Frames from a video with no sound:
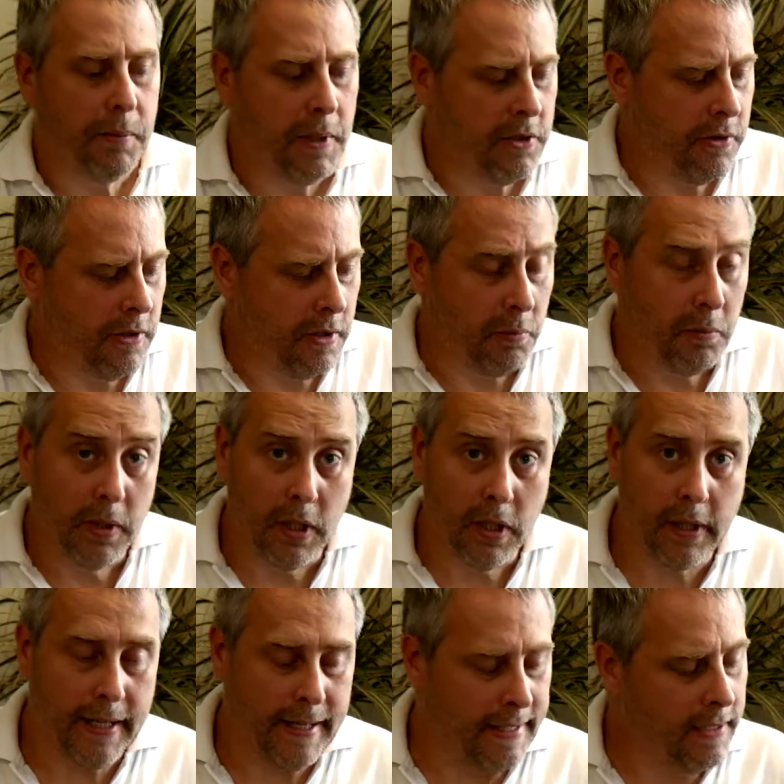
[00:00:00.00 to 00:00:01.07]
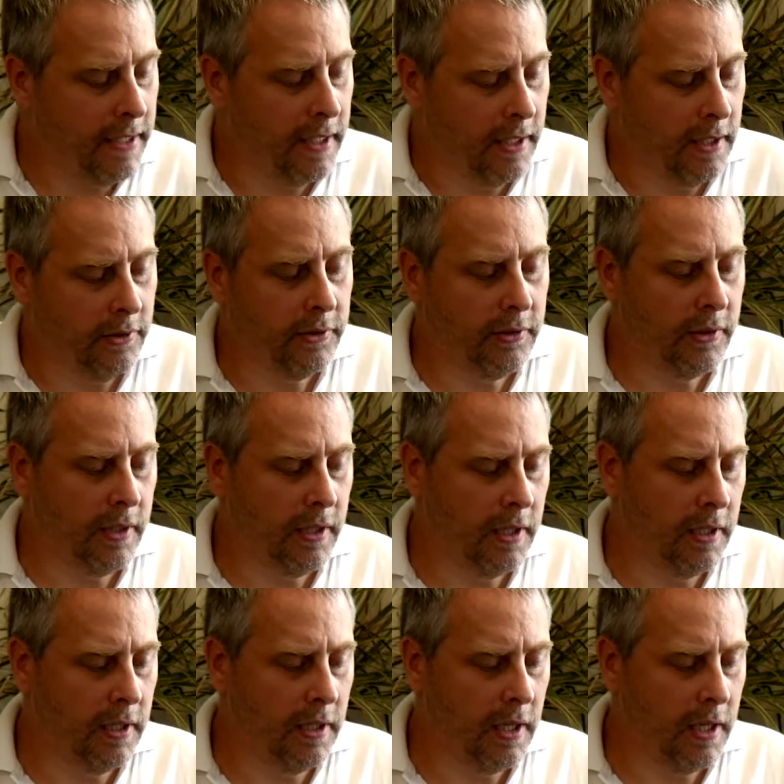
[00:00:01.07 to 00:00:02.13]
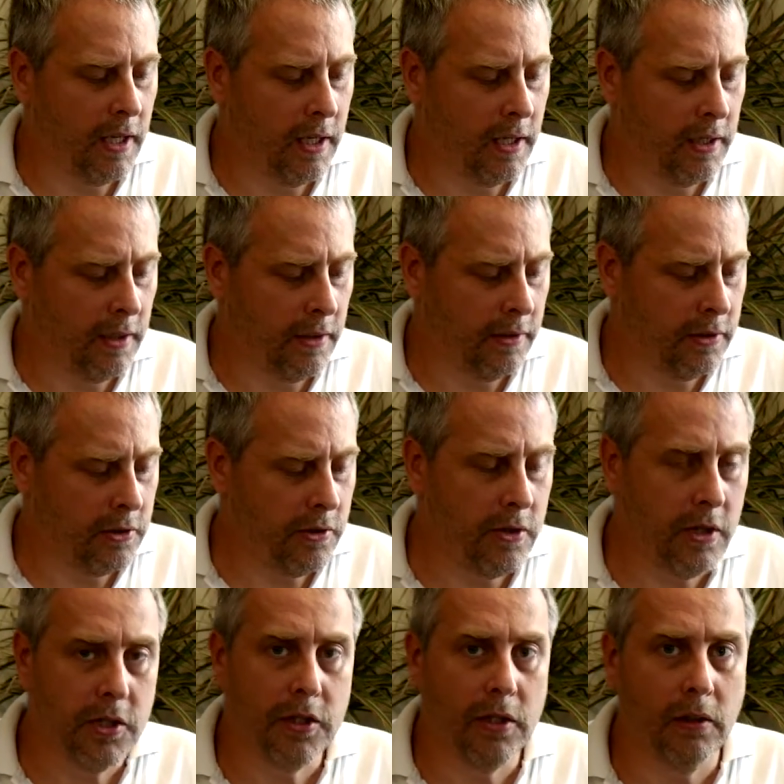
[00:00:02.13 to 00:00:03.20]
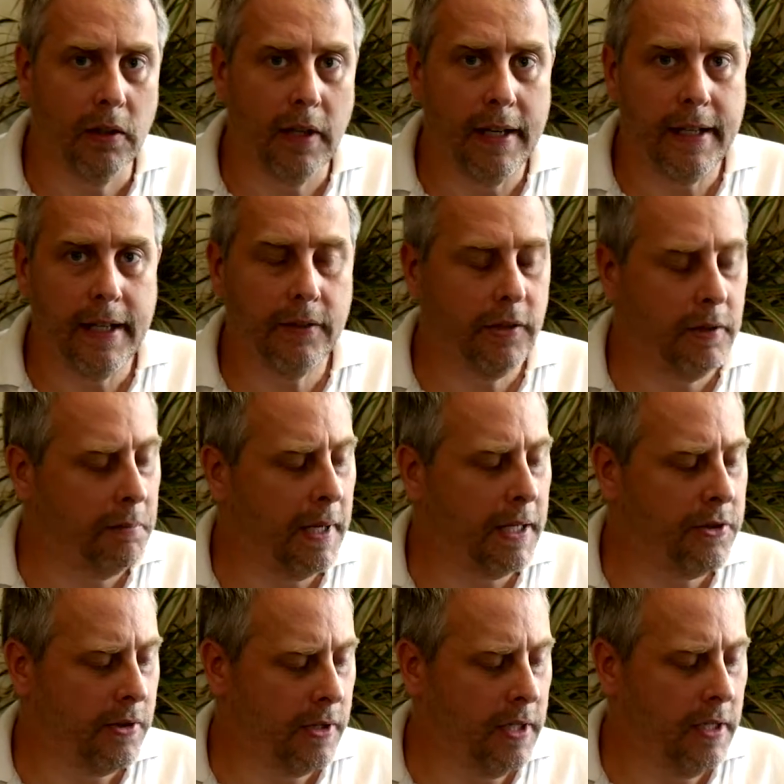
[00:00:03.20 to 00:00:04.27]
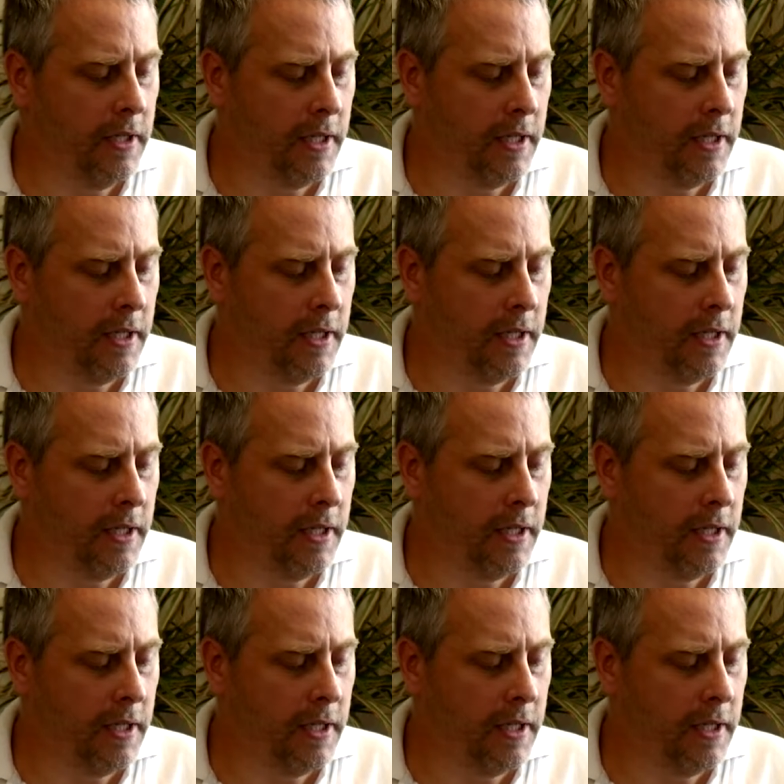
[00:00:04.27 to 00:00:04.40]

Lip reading: battery that we'll look at is the traditional lead-acid battery,